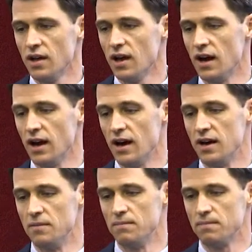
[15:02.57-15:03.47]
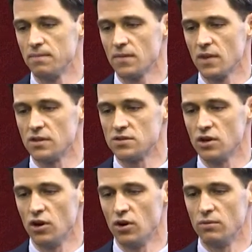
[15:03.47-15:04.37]
And
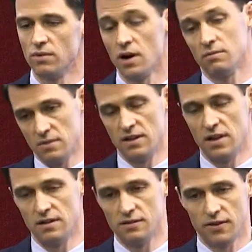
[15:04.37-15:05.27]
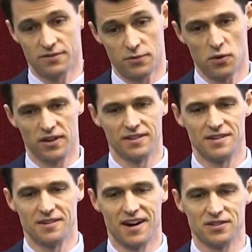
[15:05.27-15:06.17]
then you've got 4th thing.
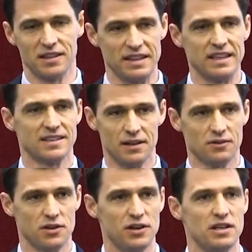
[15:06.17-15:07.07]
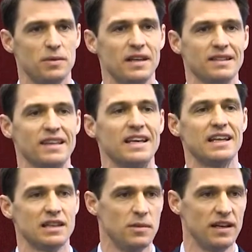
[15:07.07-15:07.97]
You're actually, you need to be
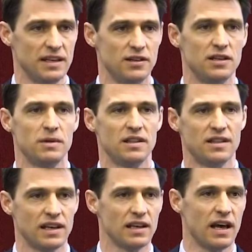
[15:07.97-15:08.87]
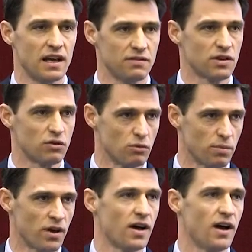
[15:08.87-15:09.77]
leading the meeting. You need to be thinking ahead of the
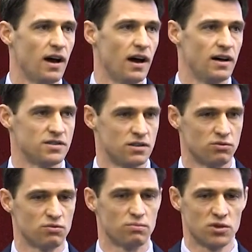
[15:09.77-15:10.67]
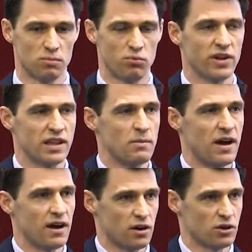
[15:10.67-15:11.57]
group. to bring them
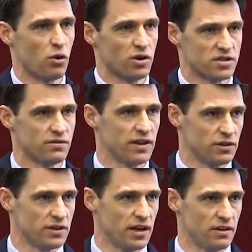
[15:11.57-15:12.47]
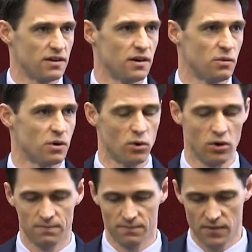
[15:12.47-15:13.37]
back on course if they go down a
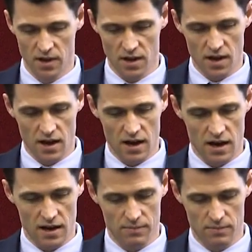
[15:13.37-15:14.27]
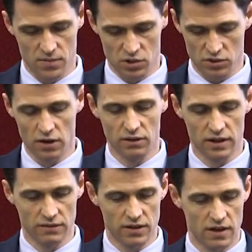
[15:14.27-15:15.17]
wormhole. So generally,
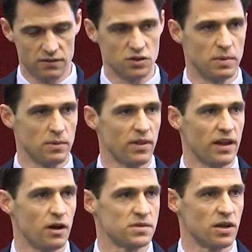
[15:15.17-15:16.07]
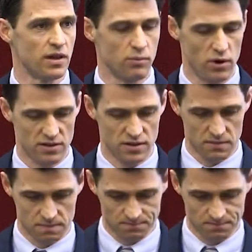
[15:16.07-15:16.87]
if you have 2 people, that helps out in that process.